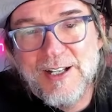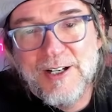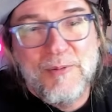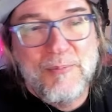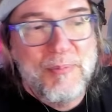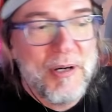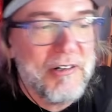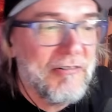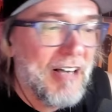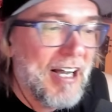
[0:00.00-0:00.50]

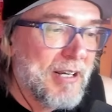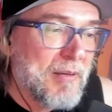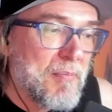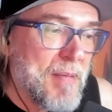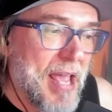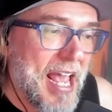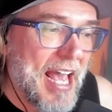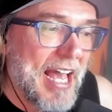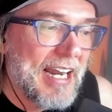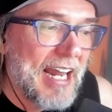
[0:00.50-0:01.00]
But like,
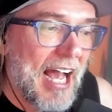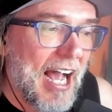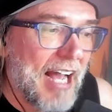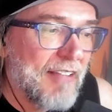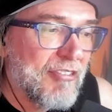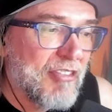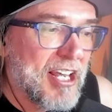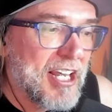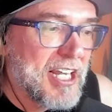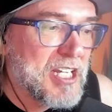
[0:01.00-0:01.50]
man, I
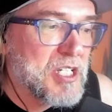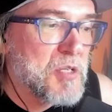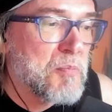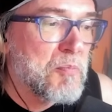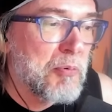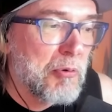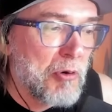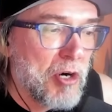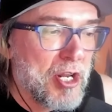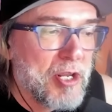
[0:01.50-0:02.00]
think it's
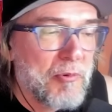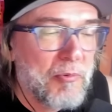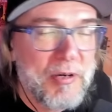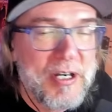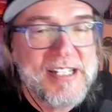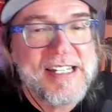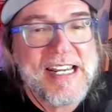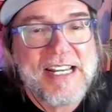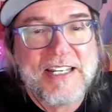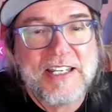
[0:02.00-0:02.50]
pretty
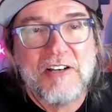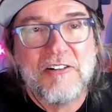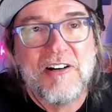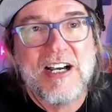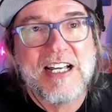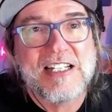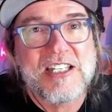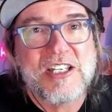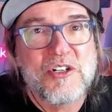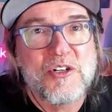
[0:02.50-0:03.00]

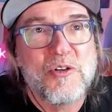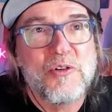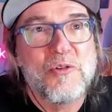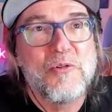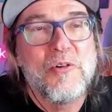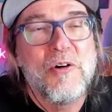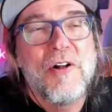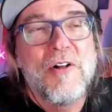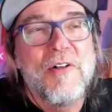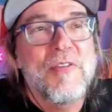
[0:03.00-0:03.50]
ridiculous to
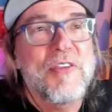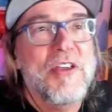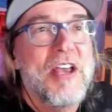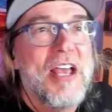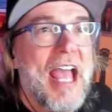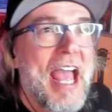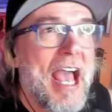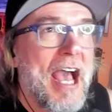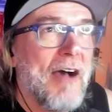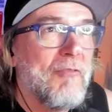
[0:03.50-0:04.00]

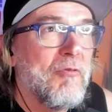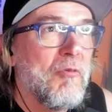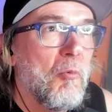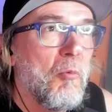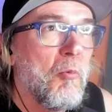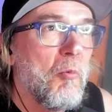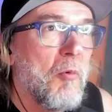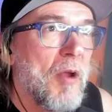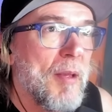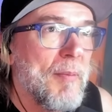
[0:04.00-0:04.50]
have
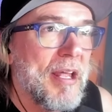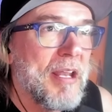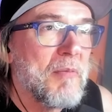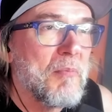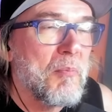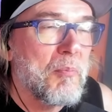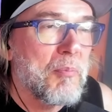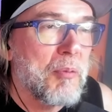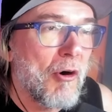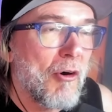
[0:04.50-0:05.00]

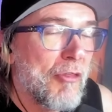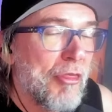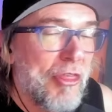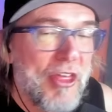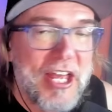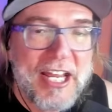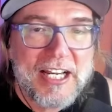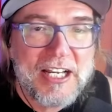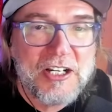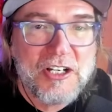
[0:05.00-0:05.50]
women
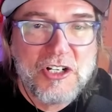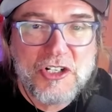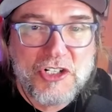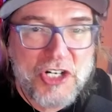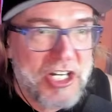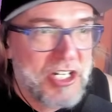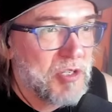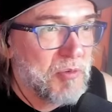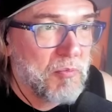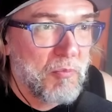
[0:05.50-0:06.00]
birthing
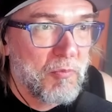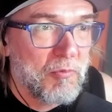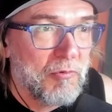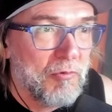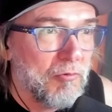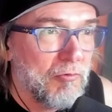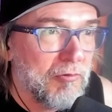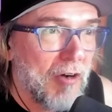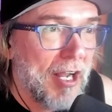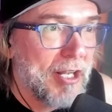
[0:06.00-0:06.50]
just
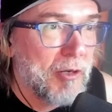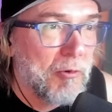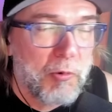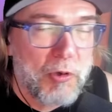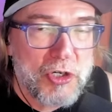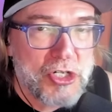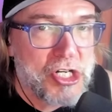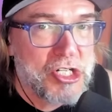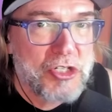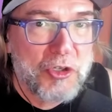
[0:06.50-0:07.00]
like we're
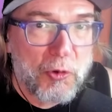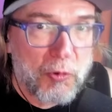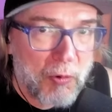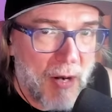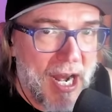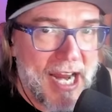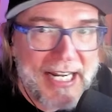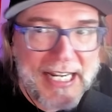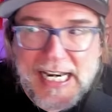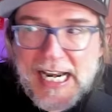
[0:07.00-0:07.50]
just
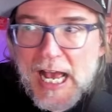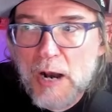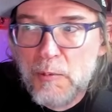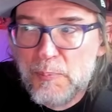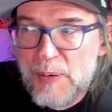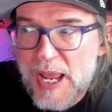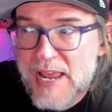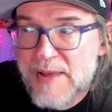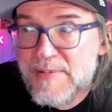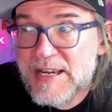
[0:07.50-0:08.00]
cranking out
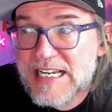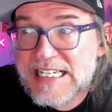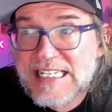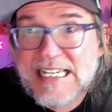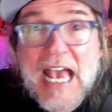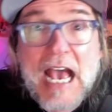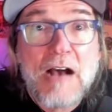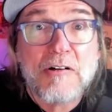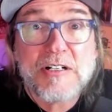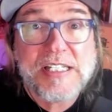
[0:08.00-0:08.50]
babies.
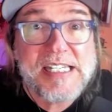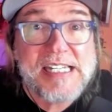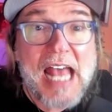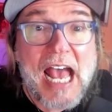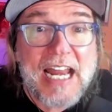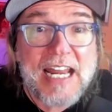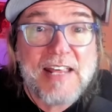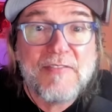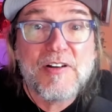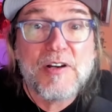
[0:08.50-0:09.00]
Now it's
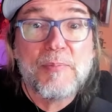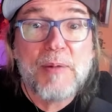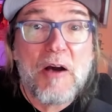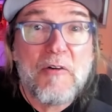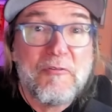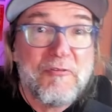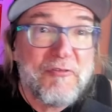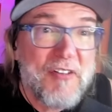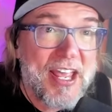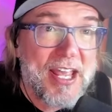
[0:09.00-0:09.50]
not even about
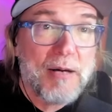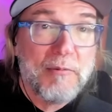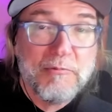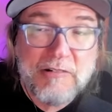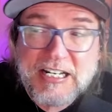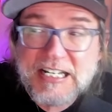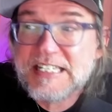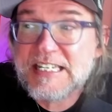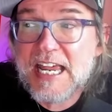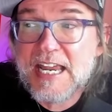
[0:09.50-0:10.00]

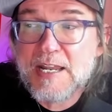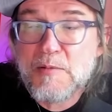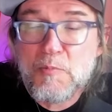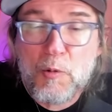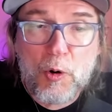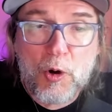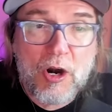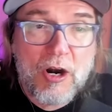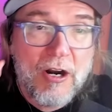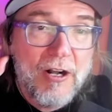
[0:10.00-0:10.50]
families
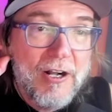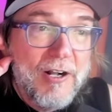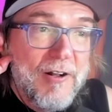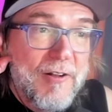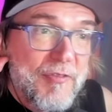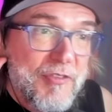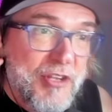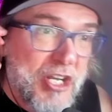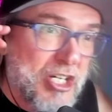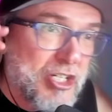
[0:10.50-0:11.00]
anymore.
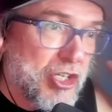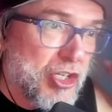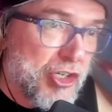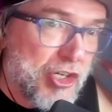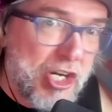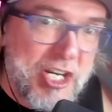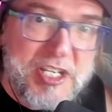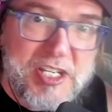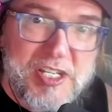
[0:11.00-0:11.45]
It's just